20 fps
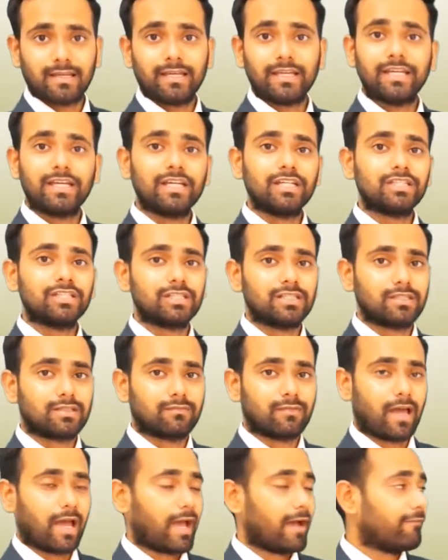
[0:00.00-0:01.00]
each is
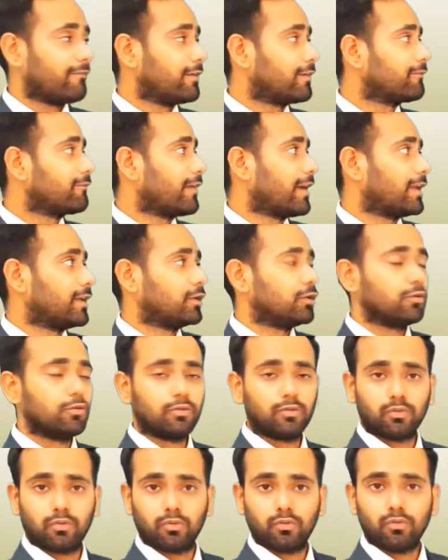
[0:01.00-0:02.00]
having
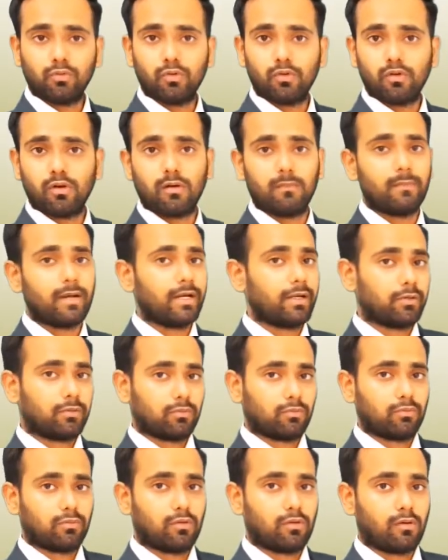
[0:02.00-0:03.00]
value 2 ohm and
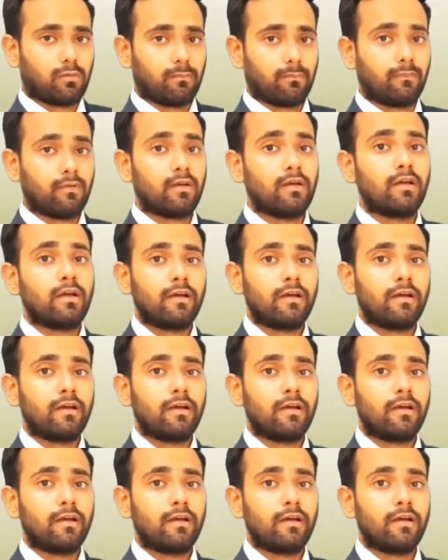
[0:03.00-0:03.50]
2 ohm.